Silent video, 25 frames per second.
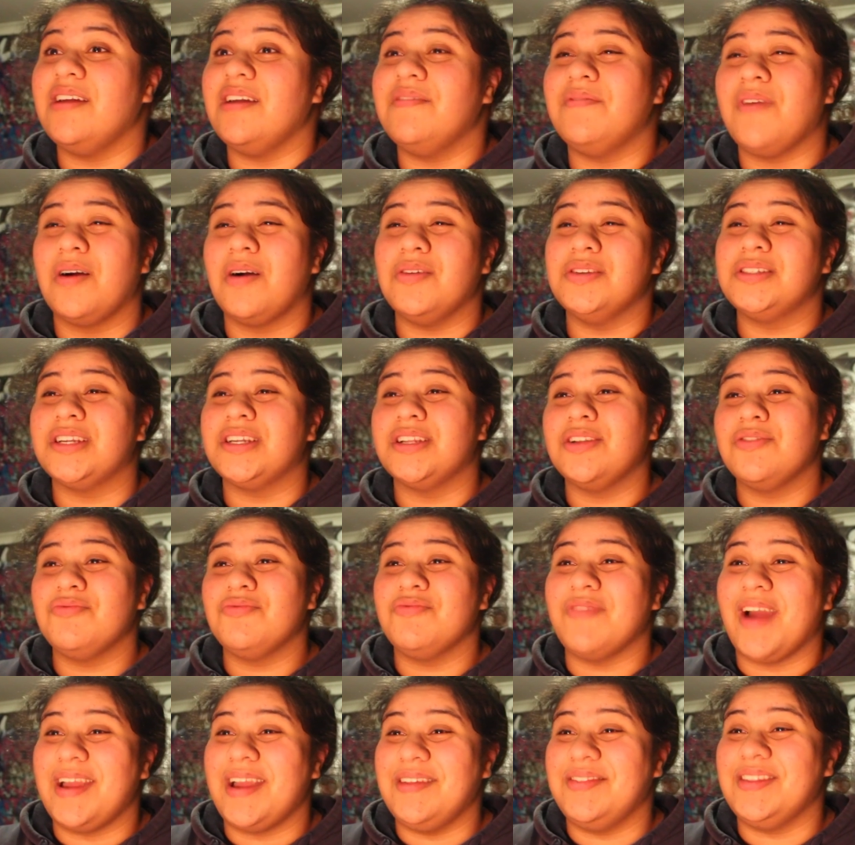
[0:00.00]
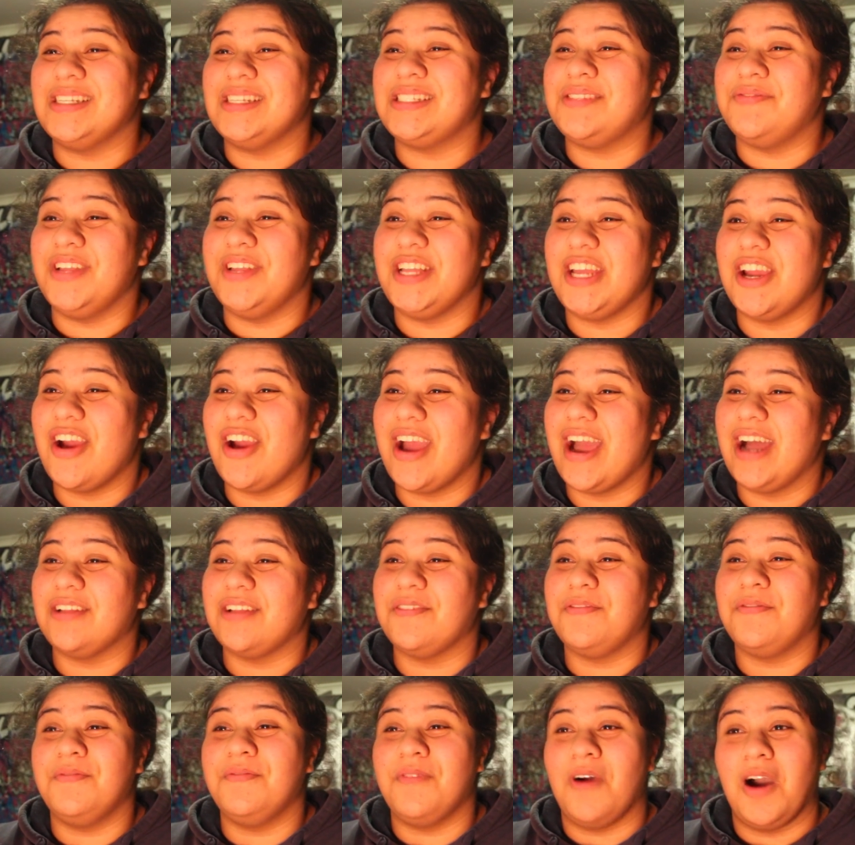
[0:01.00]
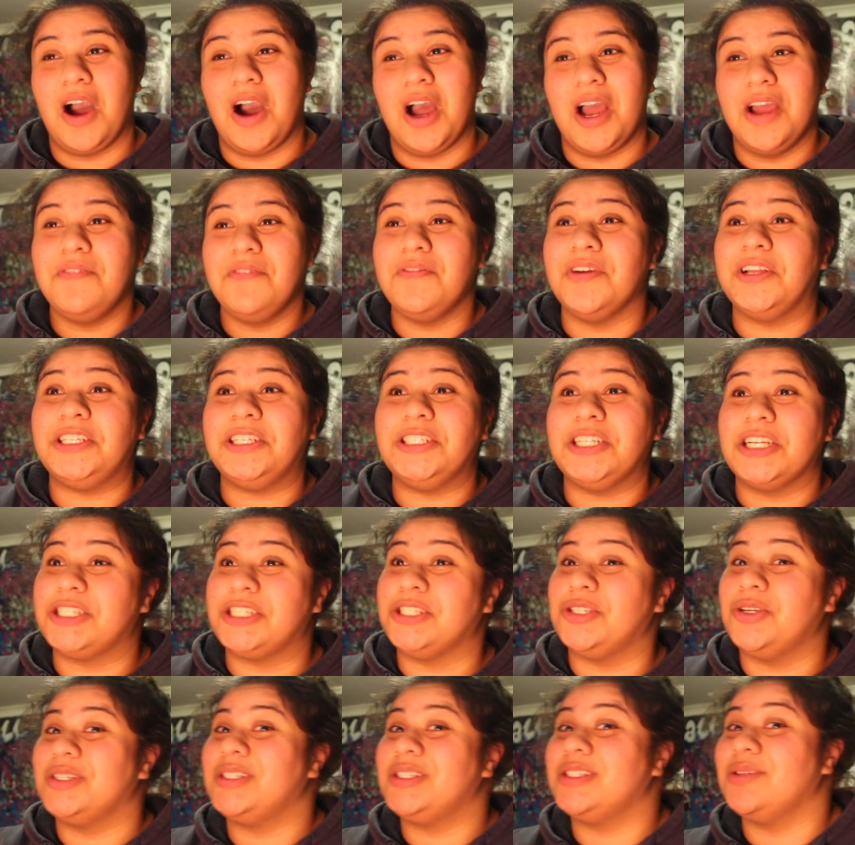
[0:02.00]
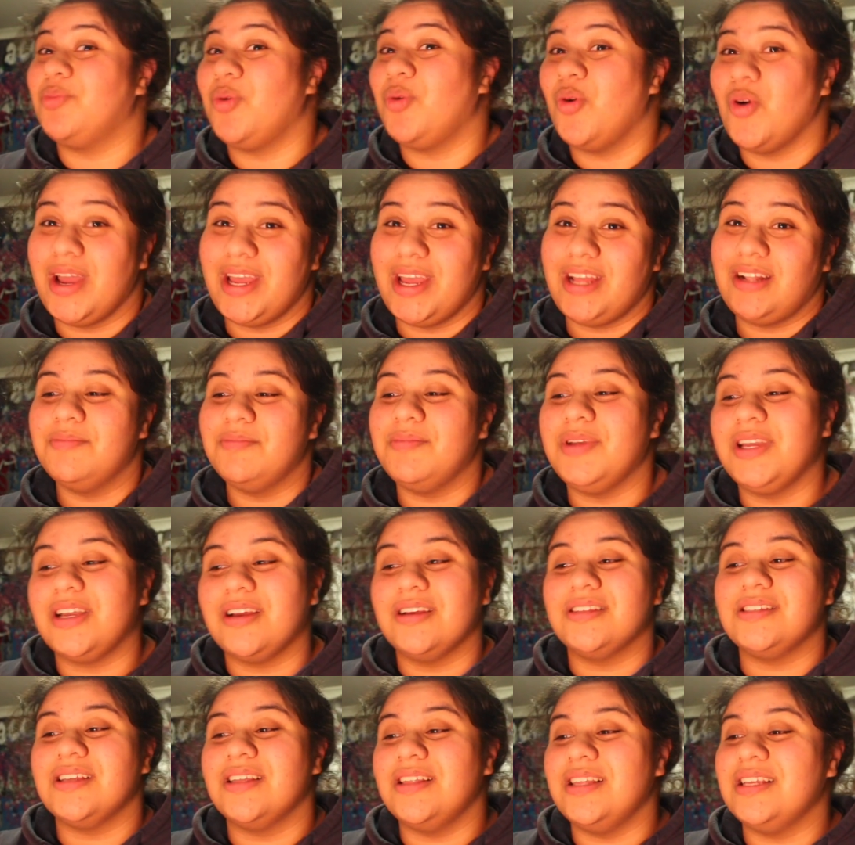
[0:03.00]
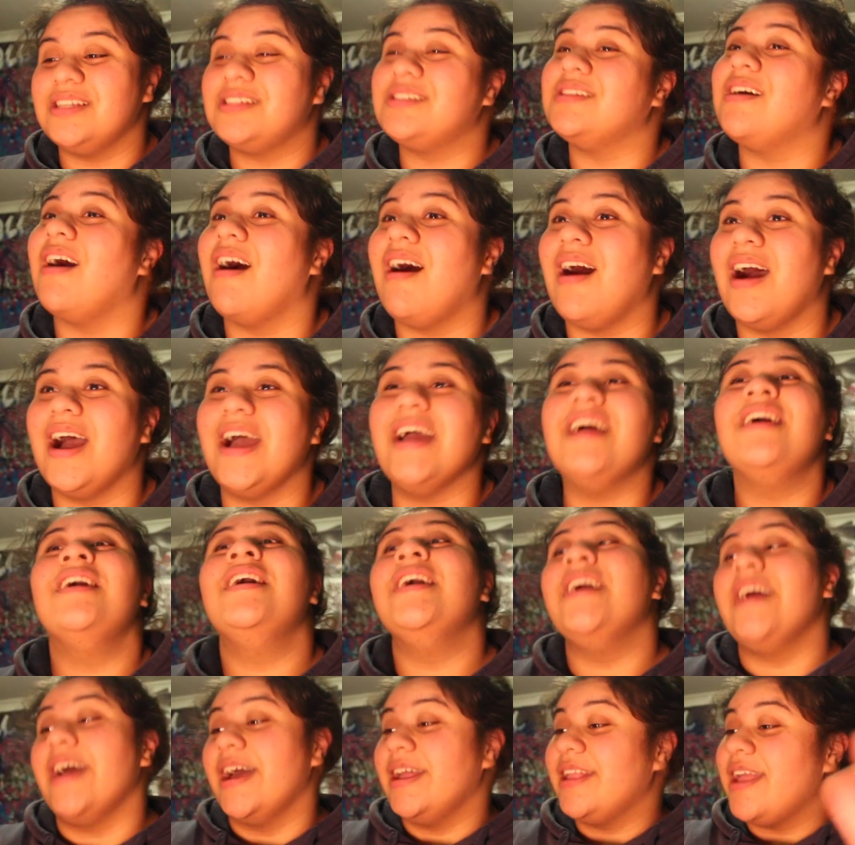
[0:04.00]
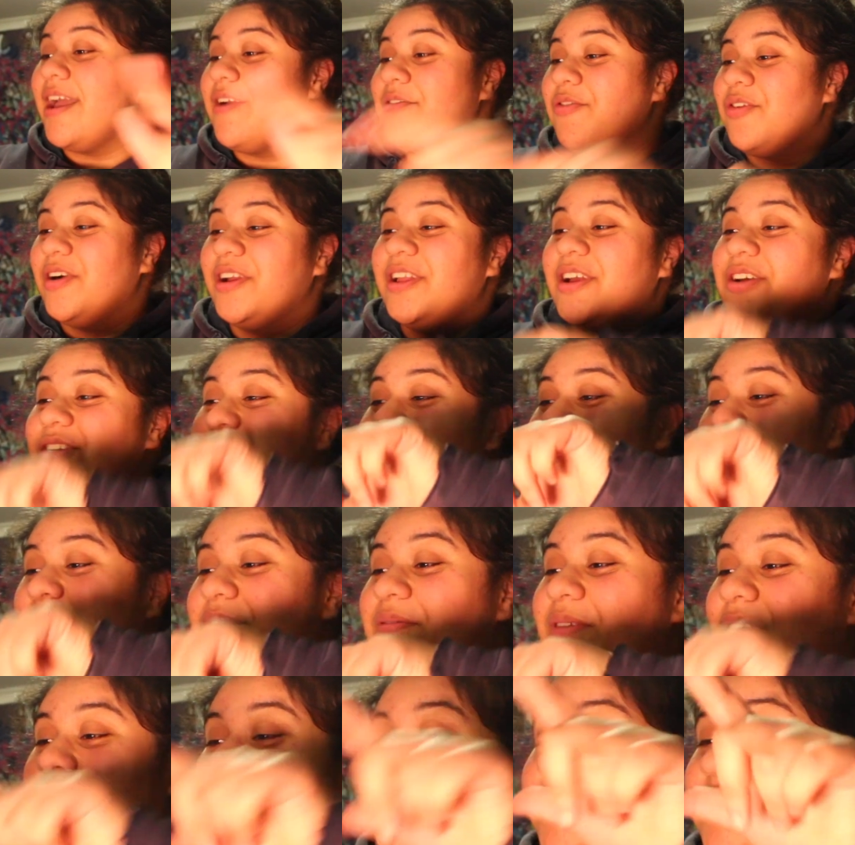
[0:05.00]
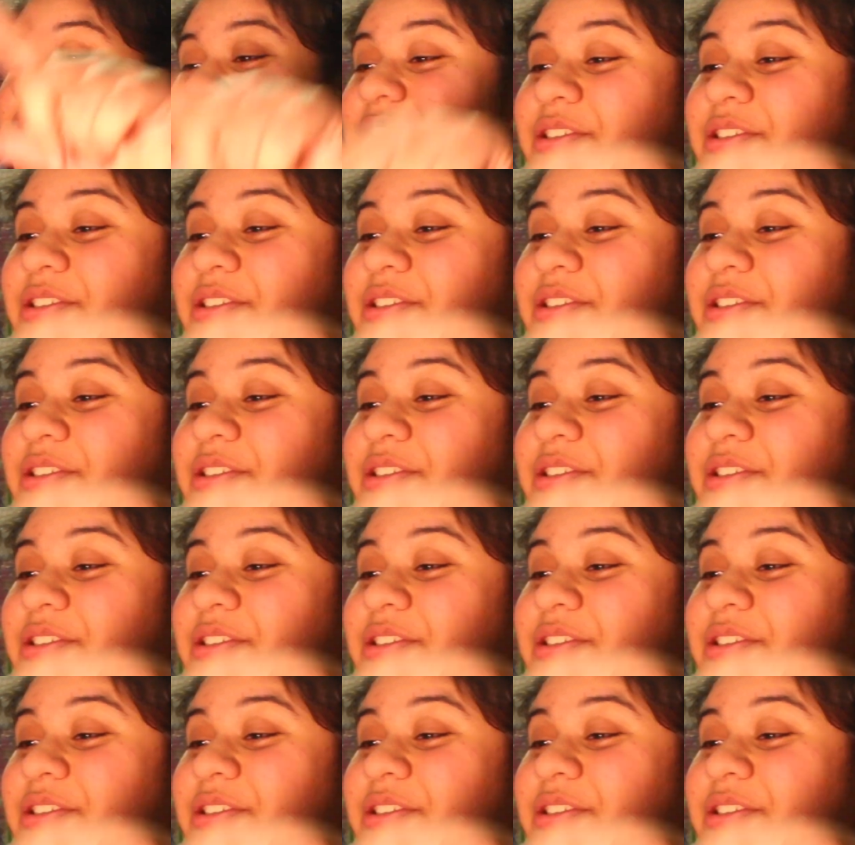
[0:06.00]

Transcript: If I was gonna rate this video out of five, it just lost a point because of this guy. And everyone else wearing fucking